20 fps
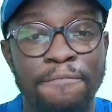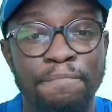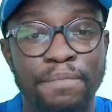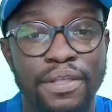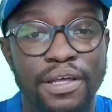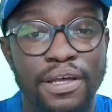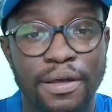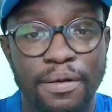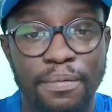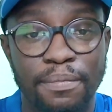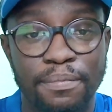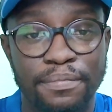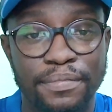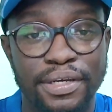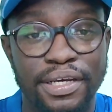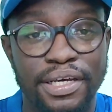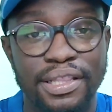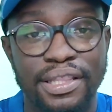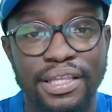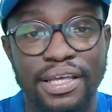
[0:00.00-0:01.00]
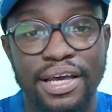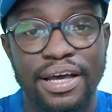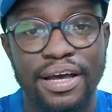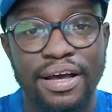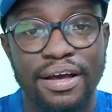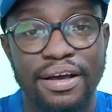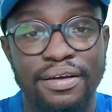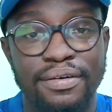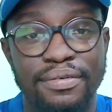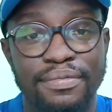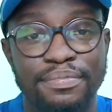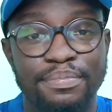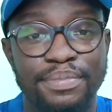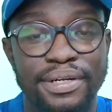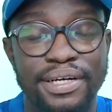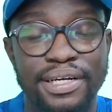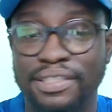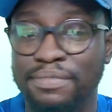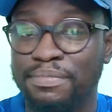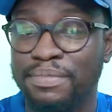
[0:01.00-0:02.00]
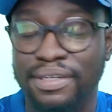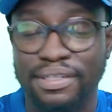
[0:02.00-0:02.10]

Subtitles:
in their plans. But